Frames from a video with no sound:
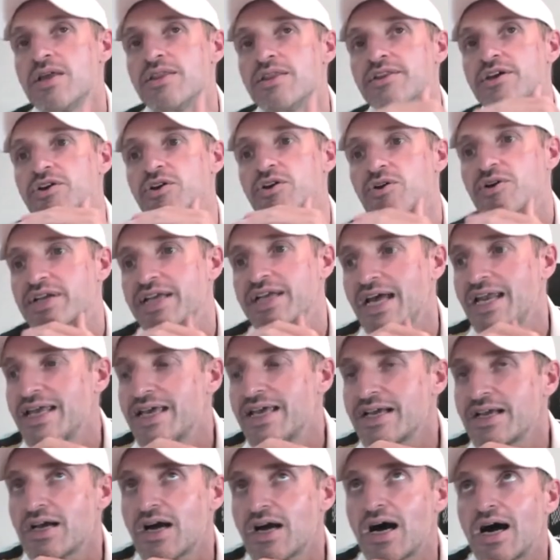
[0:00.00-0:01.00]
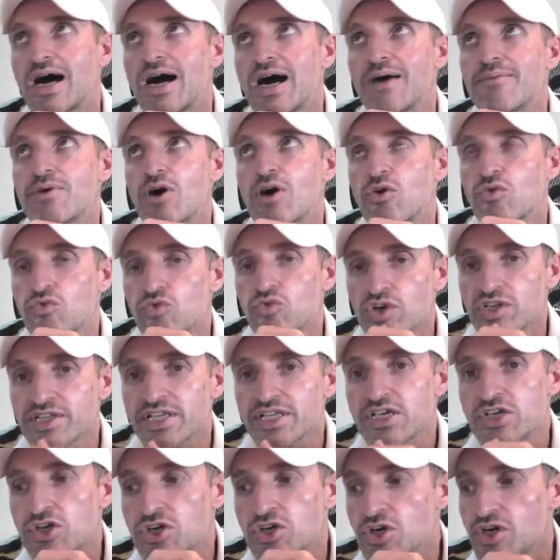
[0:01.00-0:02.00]
that you're getting a
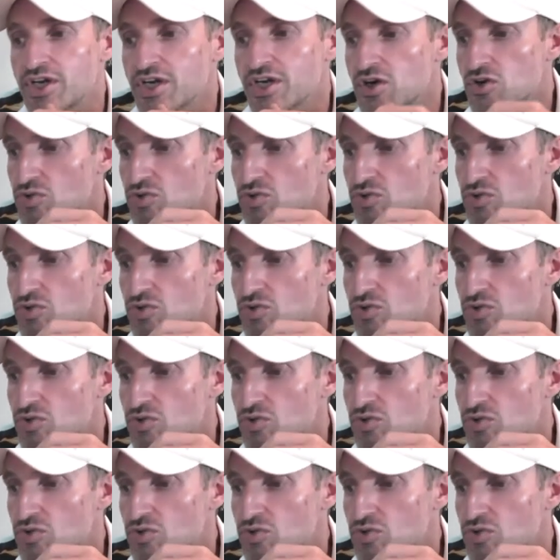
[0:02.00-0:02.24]
really good